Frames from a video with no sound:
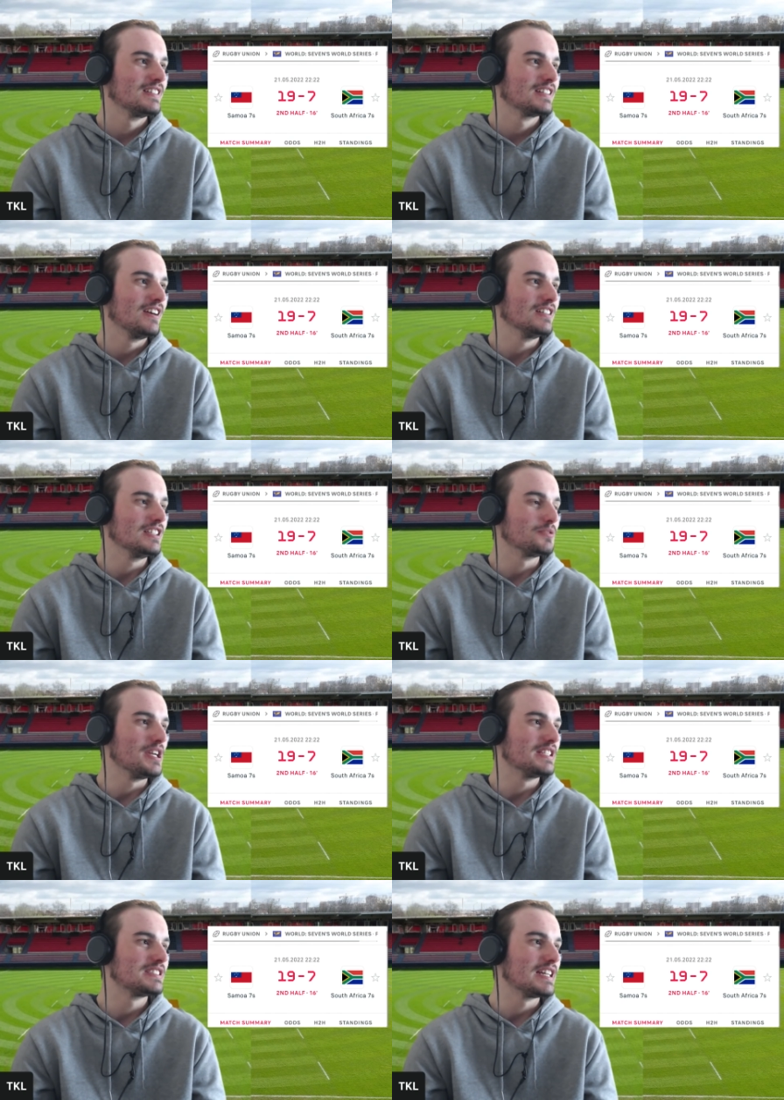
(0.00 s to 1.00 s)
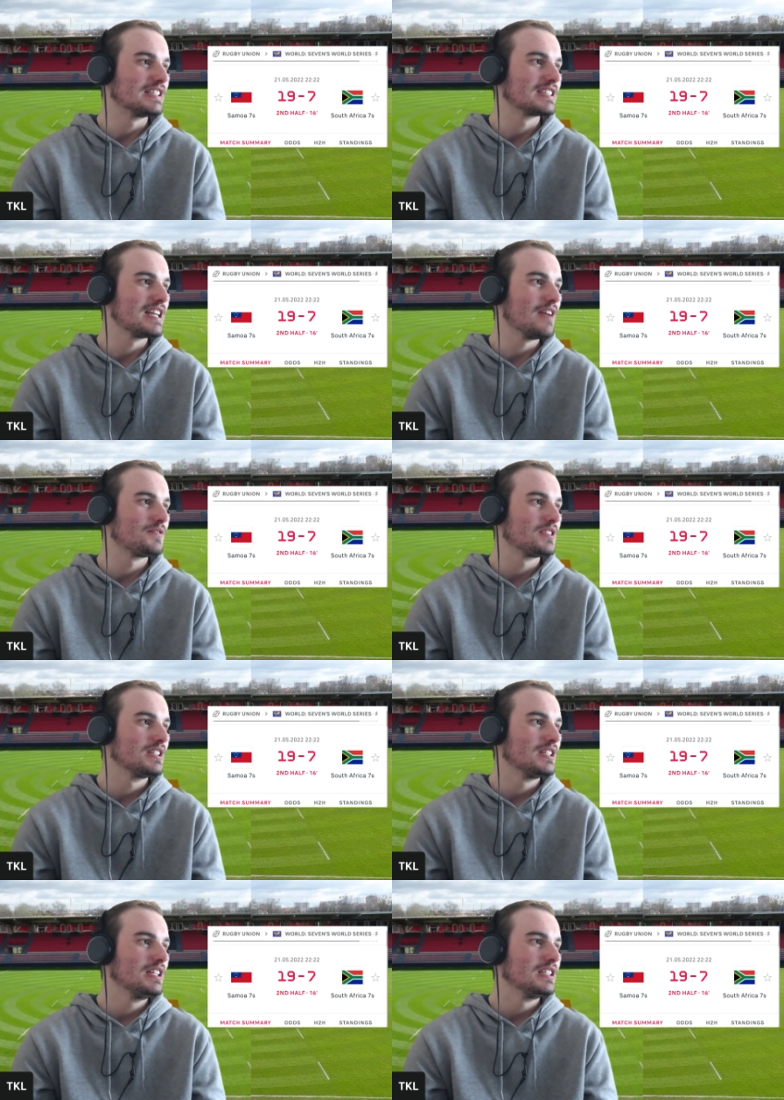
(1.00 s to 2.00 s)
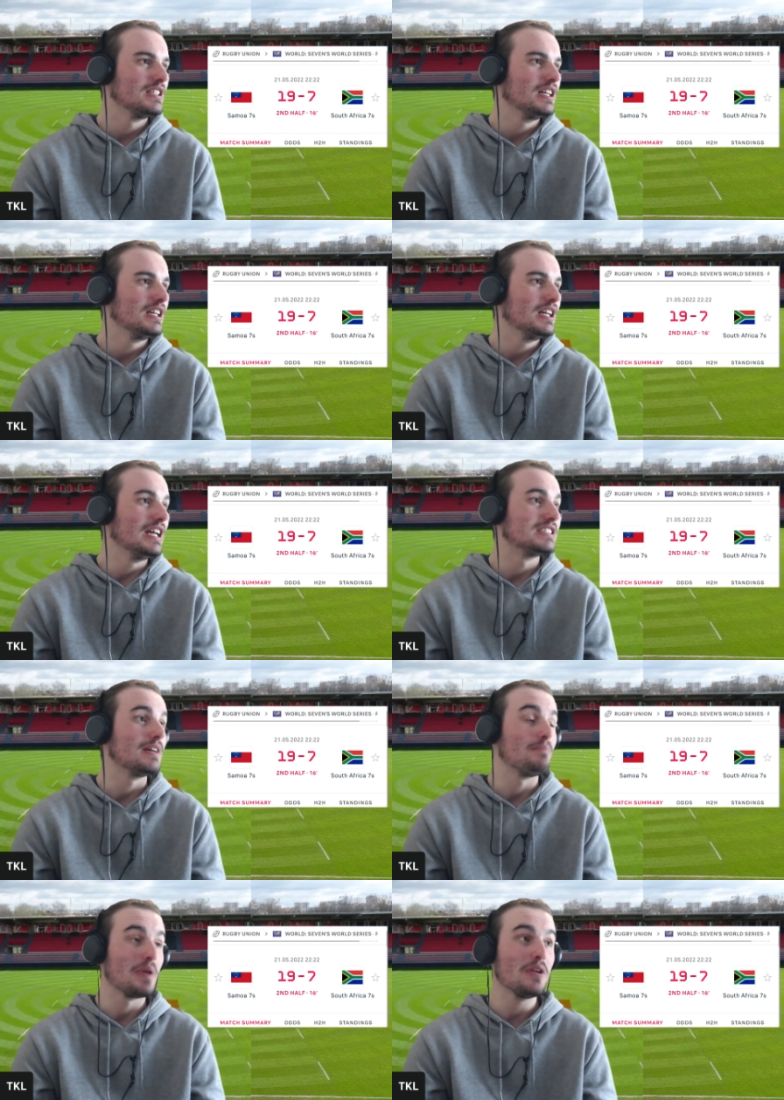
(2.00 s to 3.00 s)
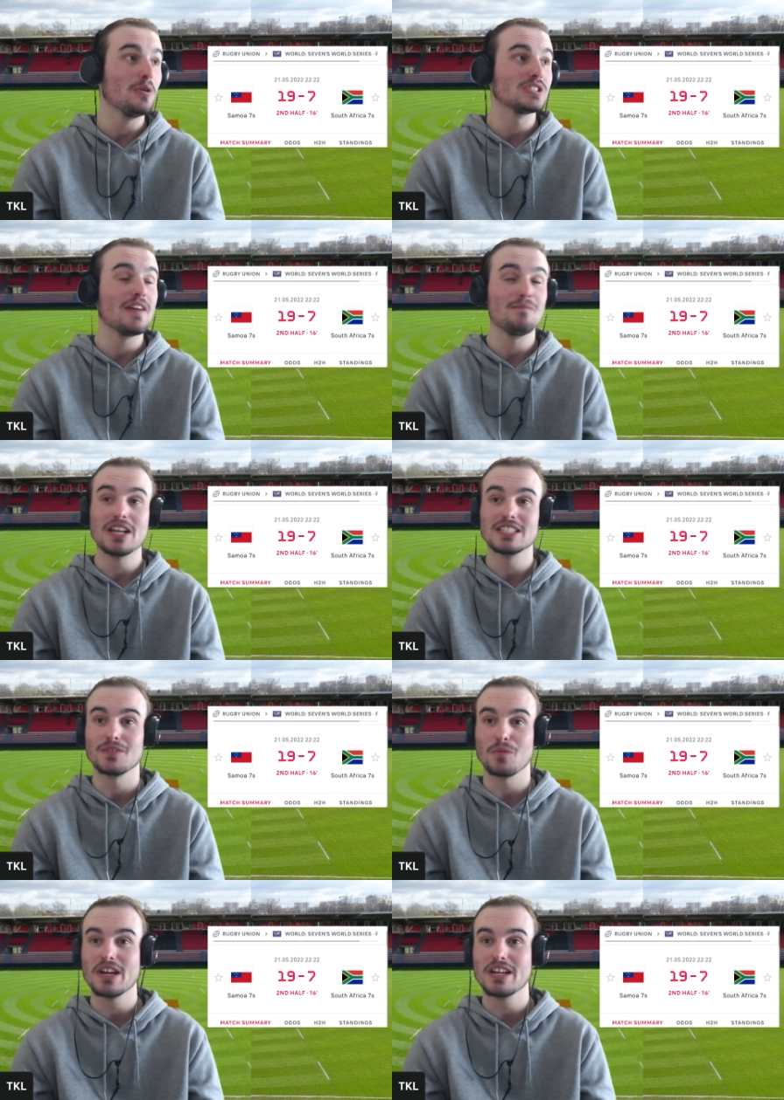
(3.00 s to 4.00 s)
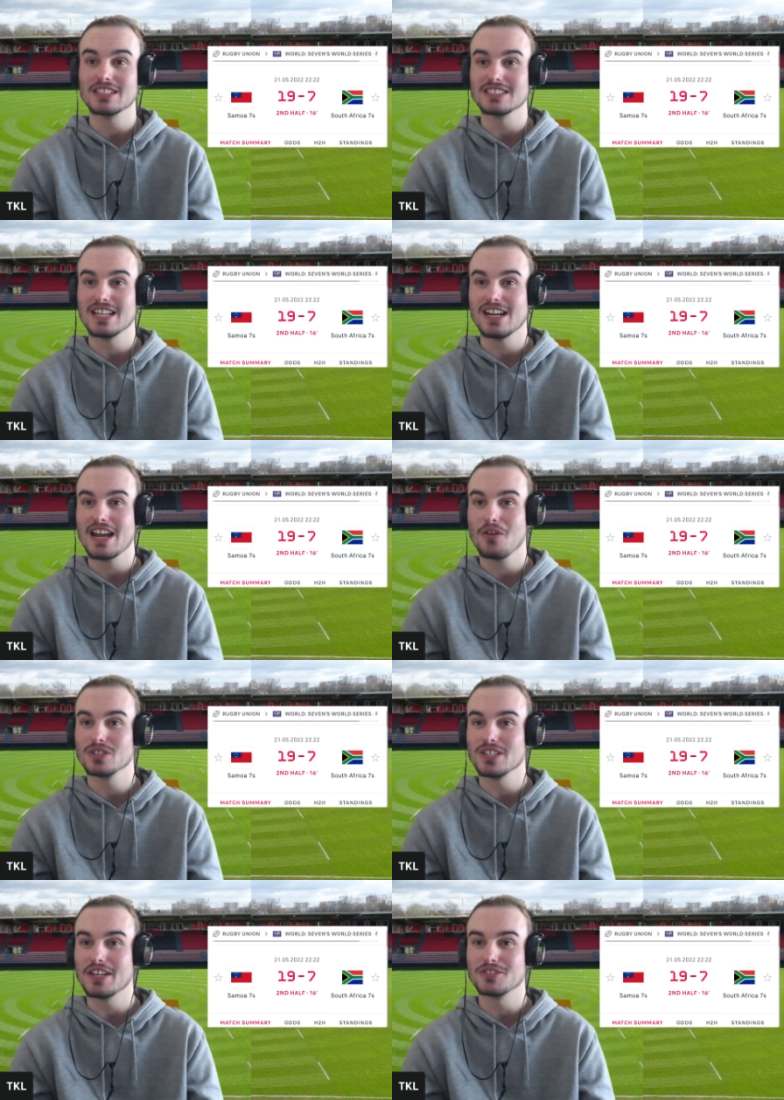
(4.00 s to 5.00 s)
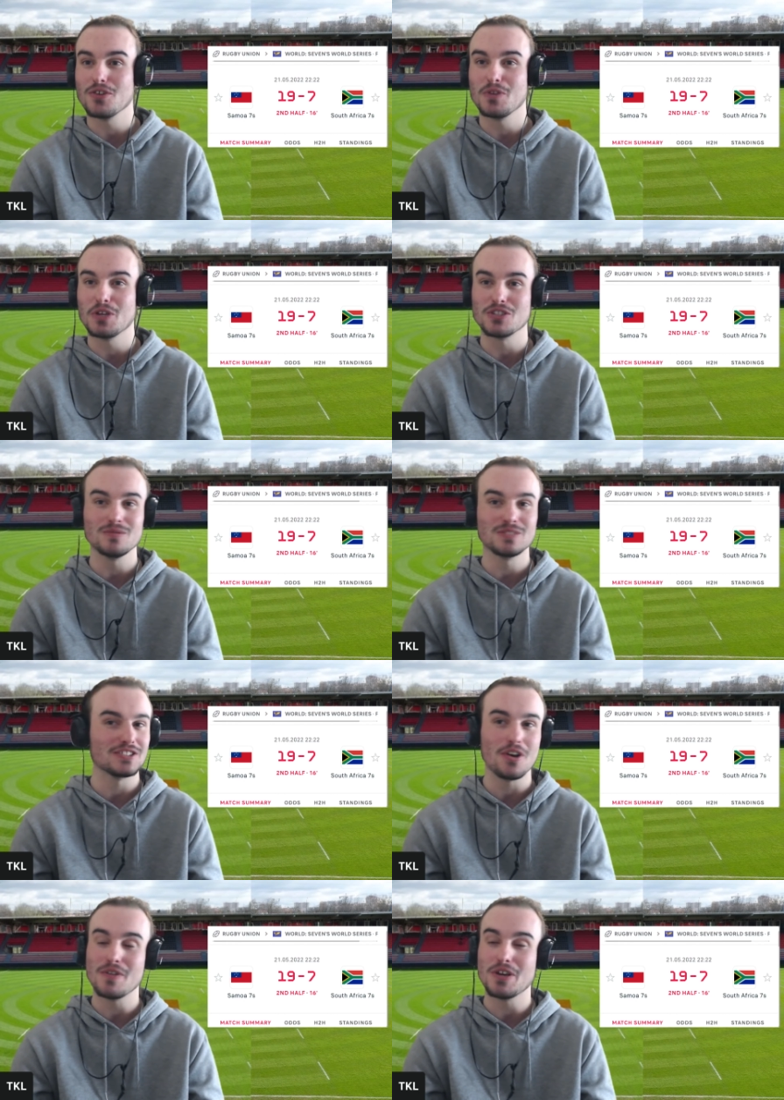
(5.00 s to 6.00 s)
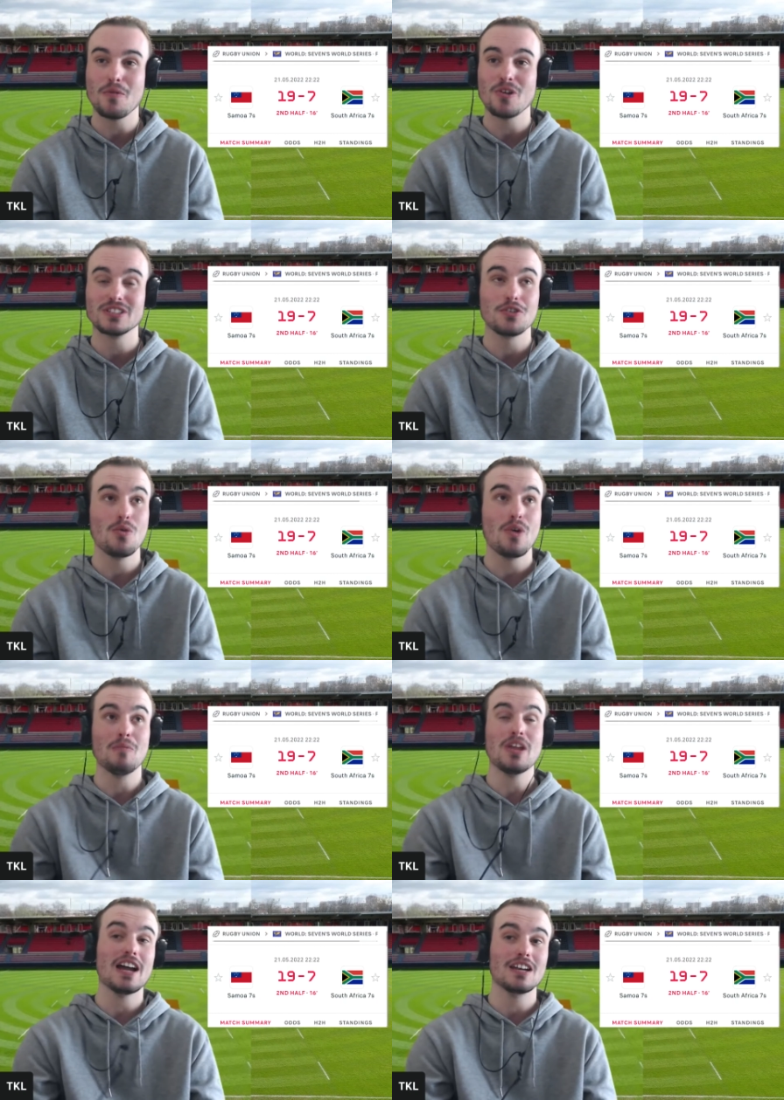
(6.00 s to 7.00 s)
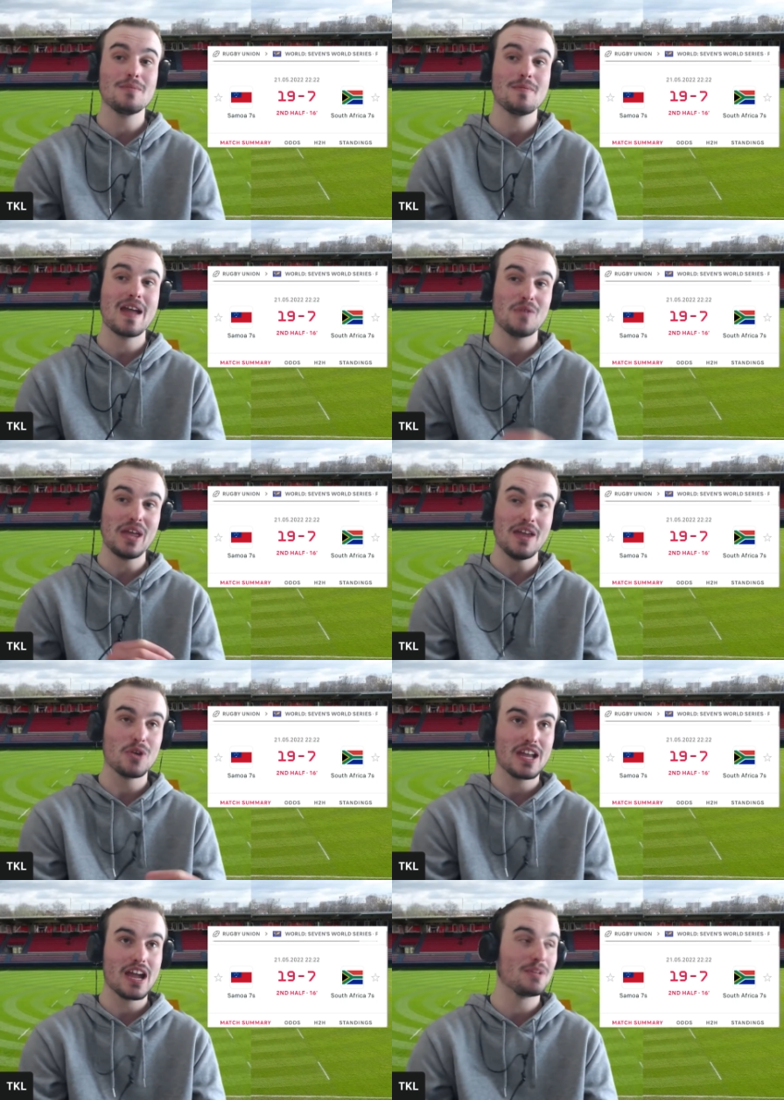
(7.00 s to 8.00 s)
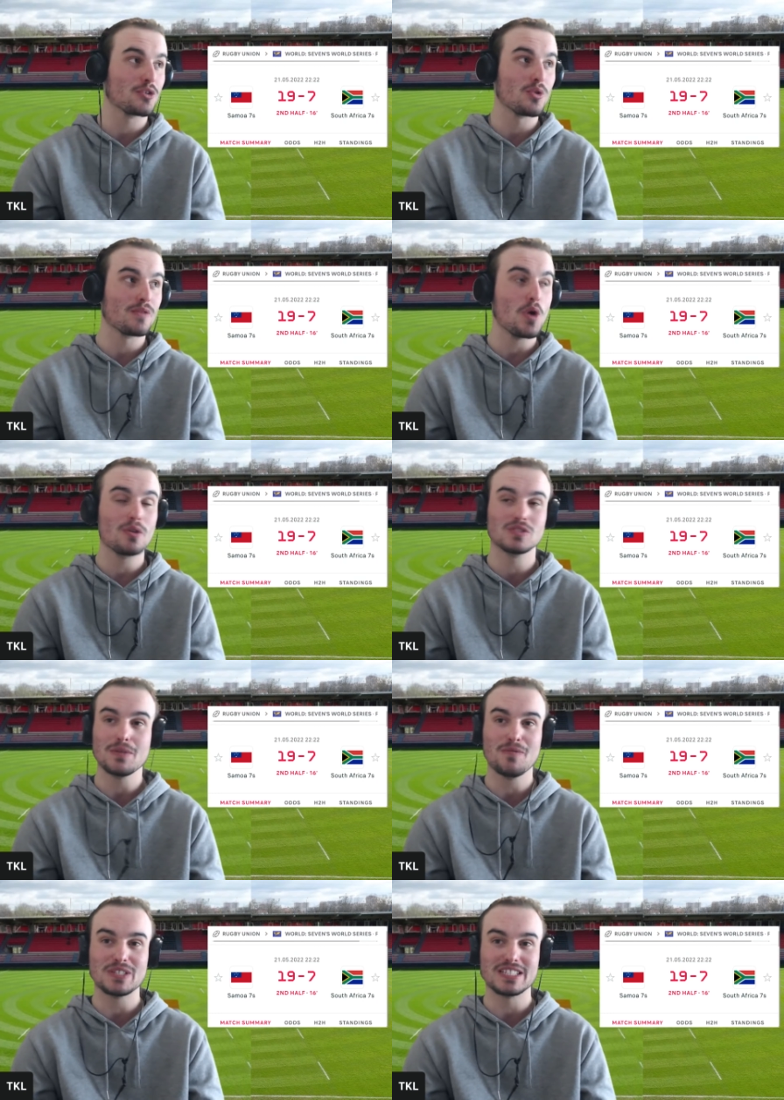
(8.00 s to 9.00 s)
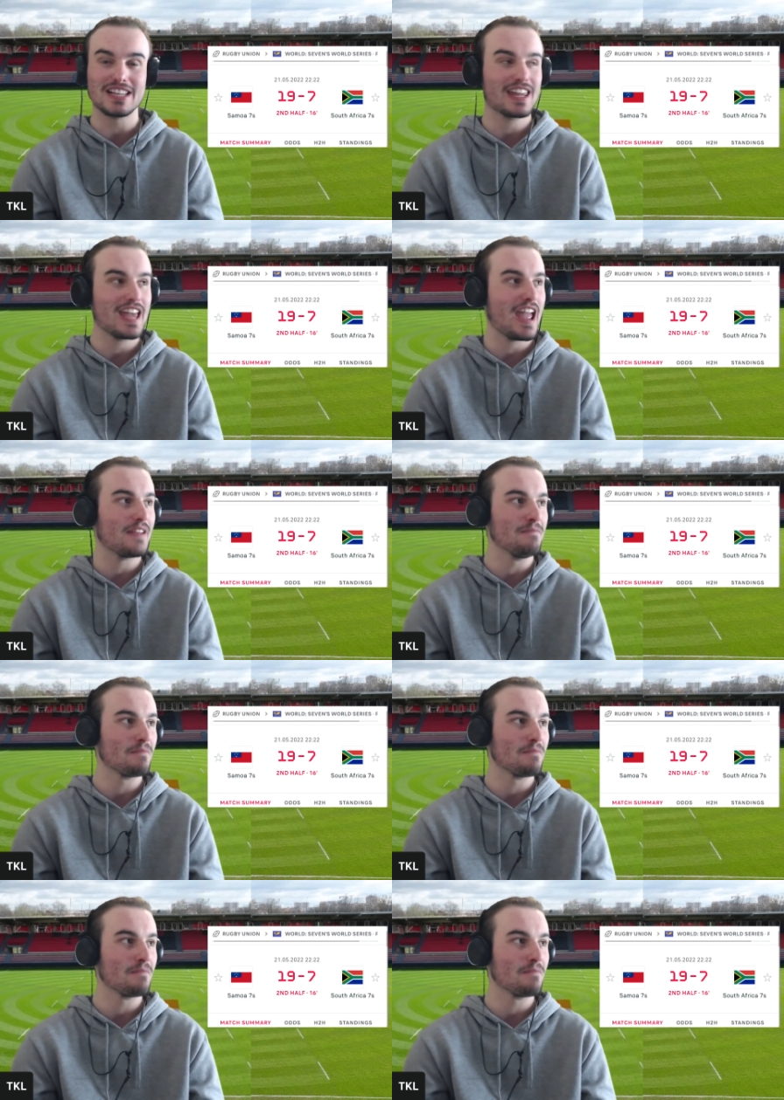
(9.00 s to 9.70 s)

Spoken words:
Currently 20 seconds left. It's a penalty. In fact, it's a free kick to Saturday. And also, thank you, sir, for your time, says Donovan. No worries at all. And we are going to be back for every game of the quarterfinals that we physically can